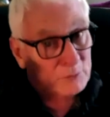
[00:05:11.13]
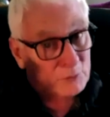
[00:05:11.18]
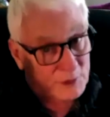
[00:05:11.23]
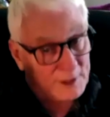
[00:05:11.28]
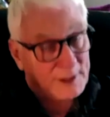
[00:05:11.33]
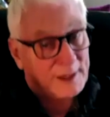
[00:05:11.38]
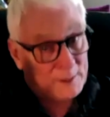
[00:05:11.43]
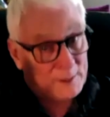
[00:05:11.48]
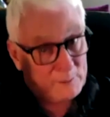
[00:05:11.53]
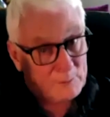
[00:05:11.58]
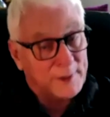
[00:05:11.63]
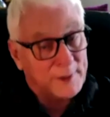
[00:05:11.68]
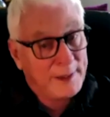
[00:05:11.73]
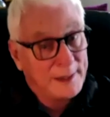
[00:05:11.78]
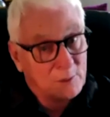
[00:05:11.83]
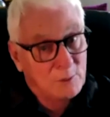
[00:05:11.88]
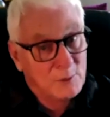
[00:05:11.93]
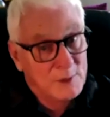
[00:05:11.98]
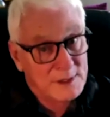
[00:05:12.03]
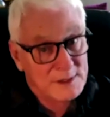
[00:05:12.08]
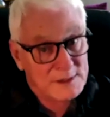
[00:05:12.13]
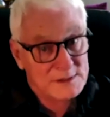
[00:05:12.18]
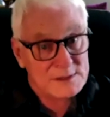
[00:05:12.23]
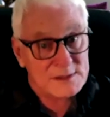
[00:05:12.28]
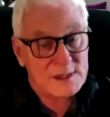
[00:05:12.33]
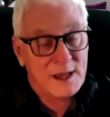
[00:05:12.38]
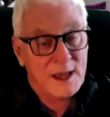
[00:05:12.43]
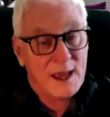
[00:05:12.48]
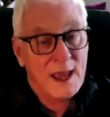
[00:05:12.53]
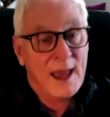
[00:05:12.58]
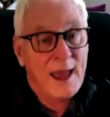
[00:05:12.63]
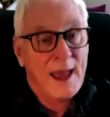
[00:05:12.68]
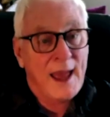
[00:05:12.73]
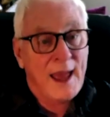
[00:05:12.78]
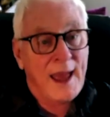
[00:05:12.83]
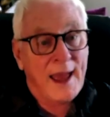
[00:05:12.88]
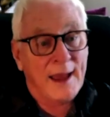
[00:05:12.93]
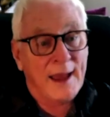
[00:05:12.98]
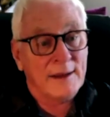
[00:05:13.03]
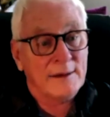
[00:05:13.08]
really big ones.
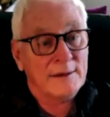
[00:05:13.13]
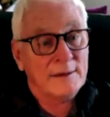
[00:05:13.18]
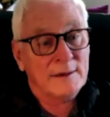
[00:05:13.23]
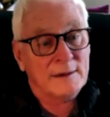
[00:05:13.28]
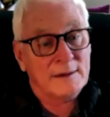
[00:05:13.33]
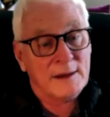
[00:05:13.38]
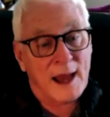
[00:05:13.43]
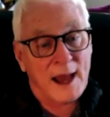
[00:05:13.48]
And